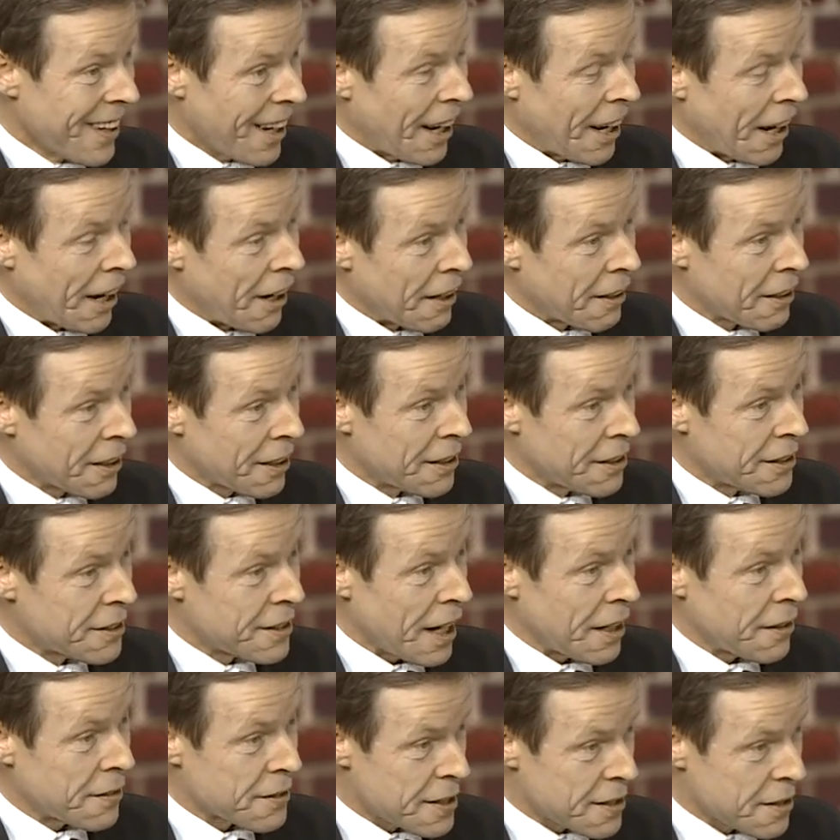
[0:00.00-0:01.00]
uh,
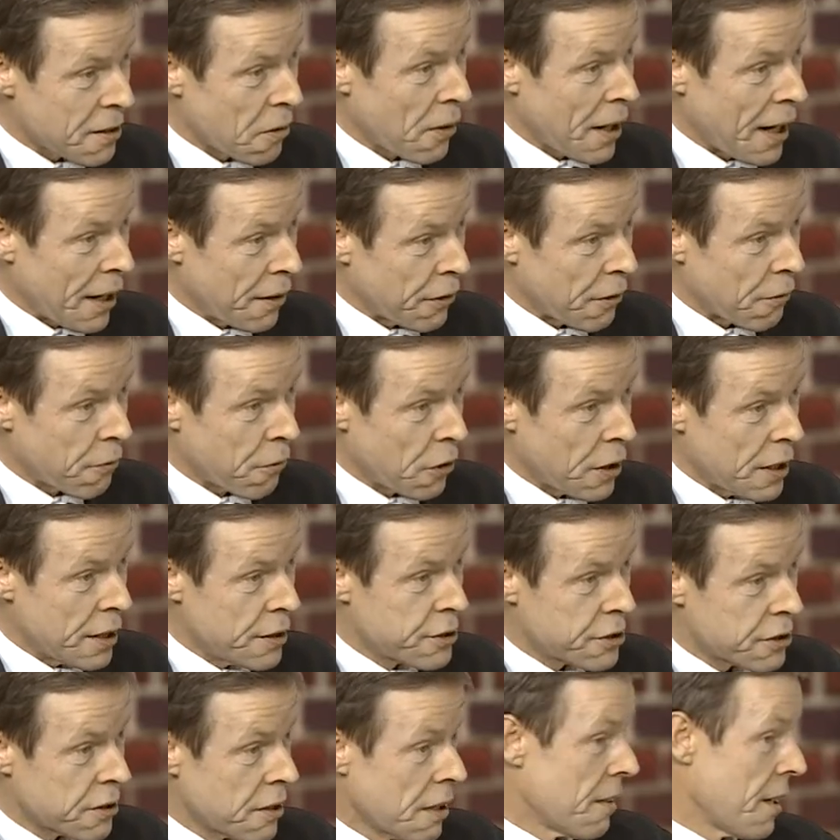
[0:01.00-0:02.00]
condense around the
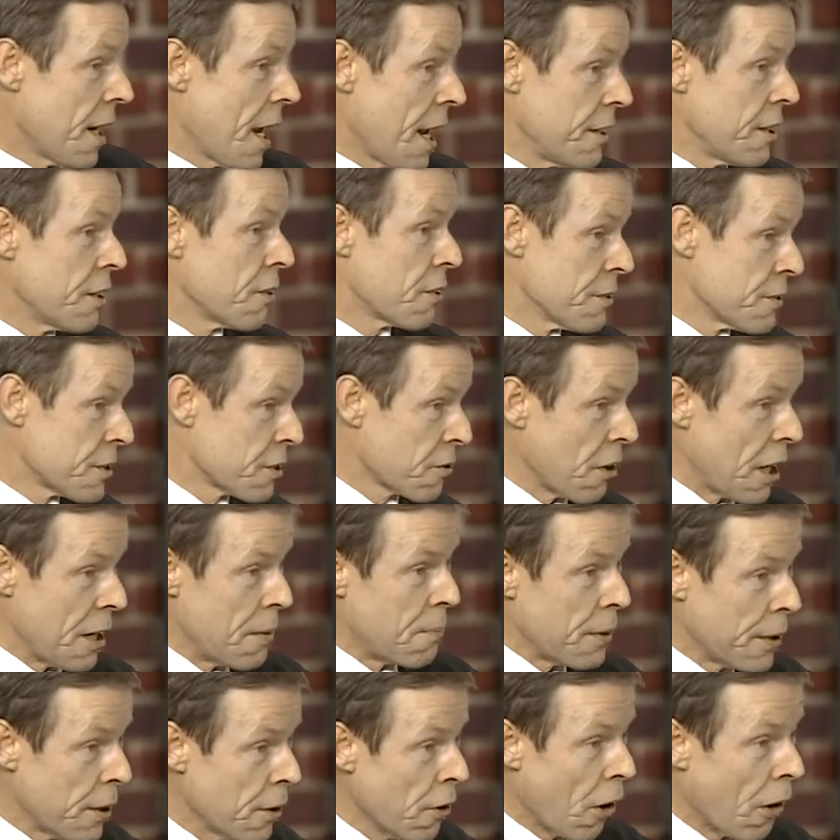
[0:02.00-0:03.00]
fridge and you can
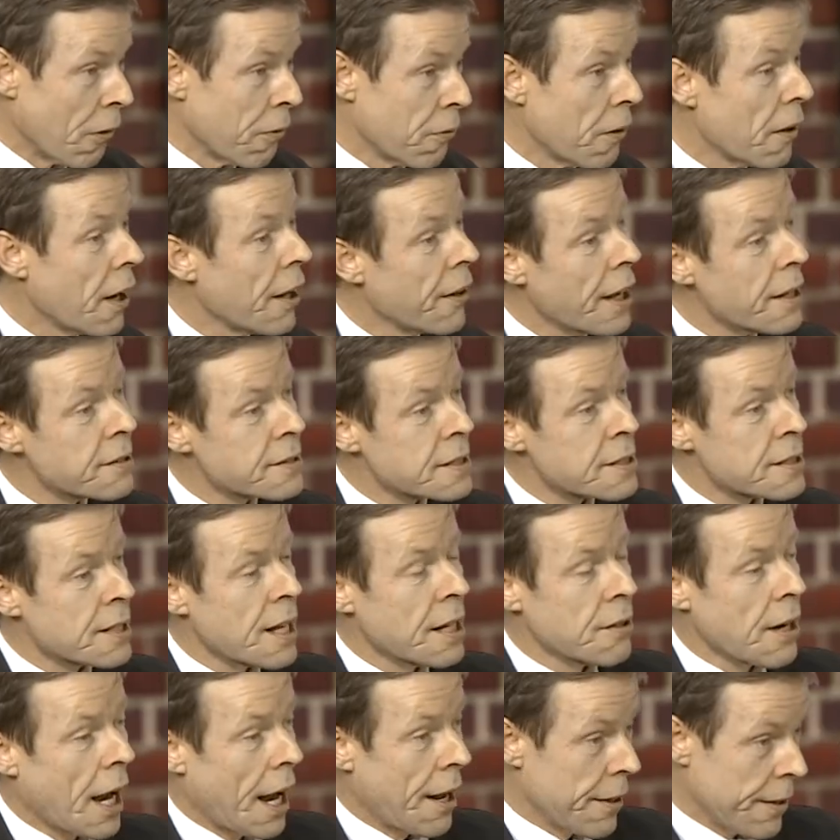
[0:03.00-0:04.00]
scrape it off. And, that's
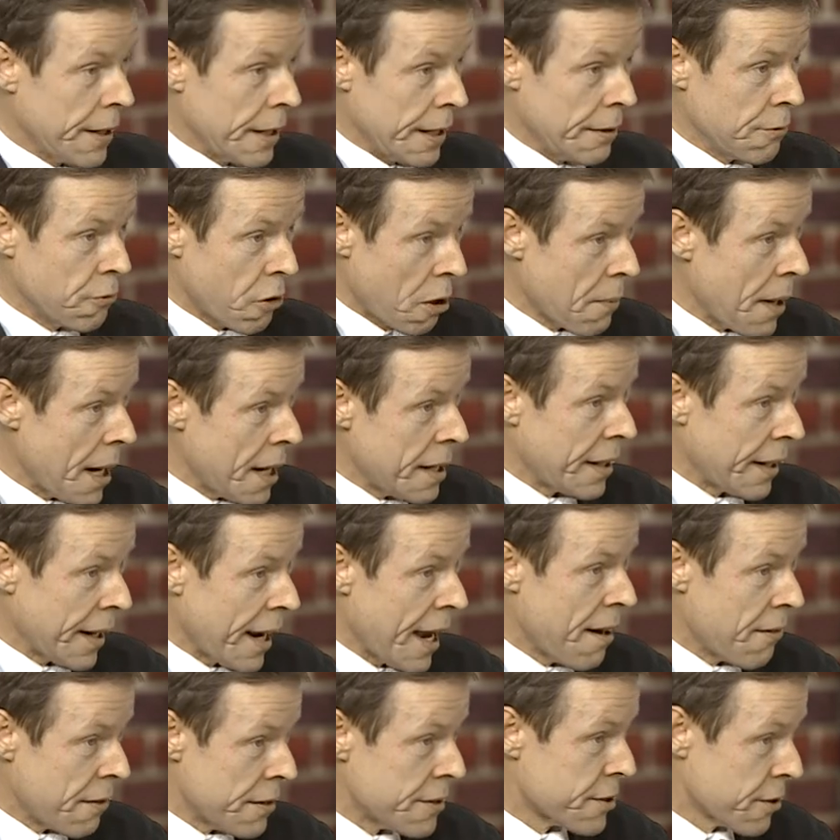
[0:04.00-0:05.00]
and the remaining
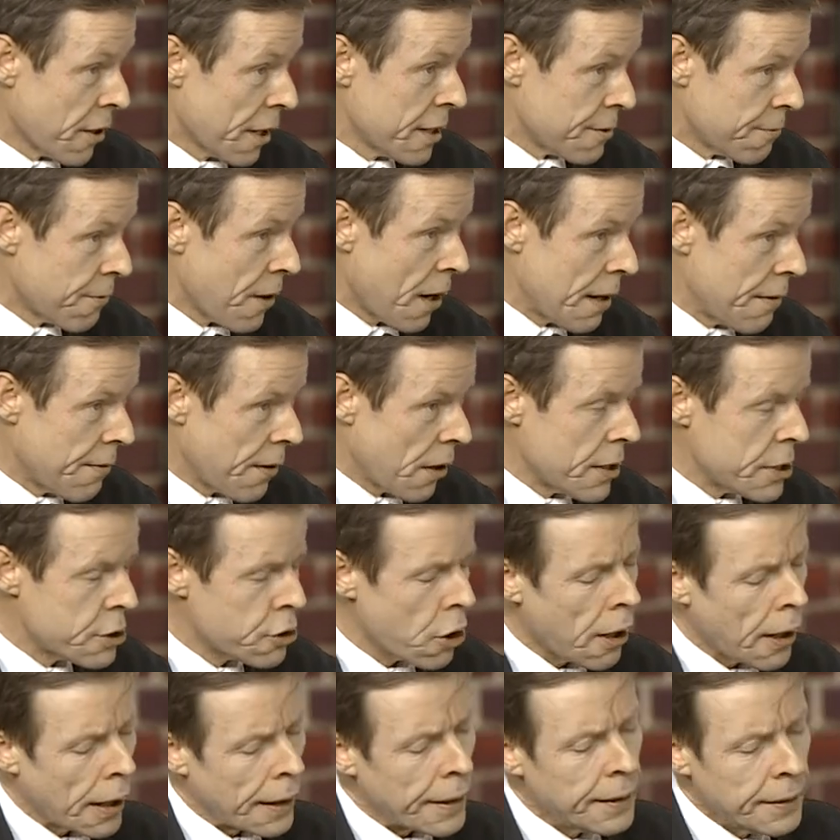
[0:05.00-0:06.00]
air inside is very, very
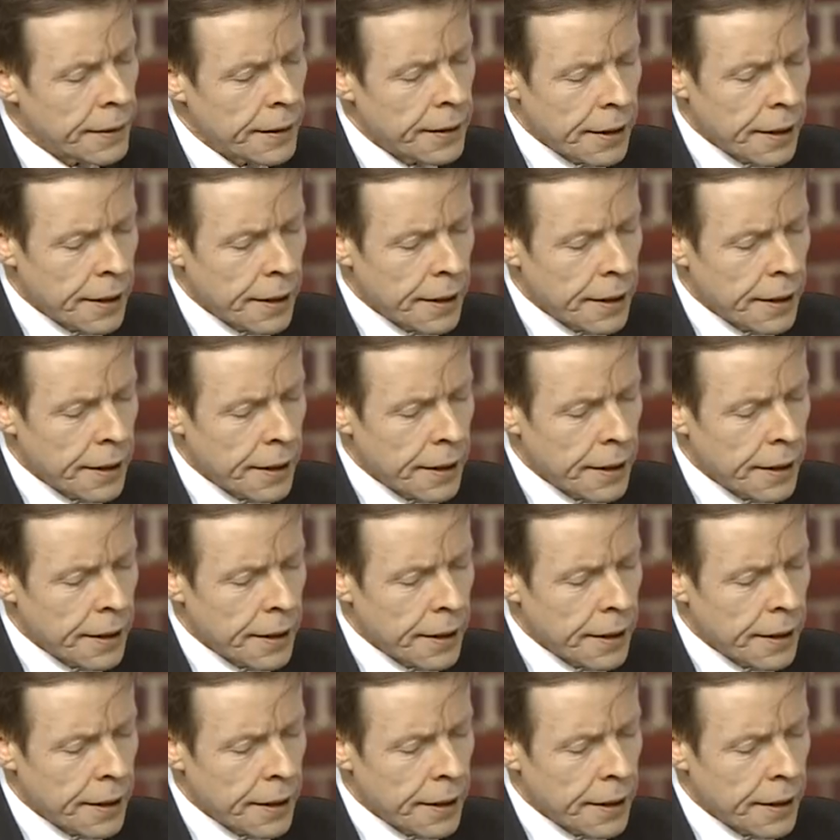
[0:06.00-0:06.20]
dry.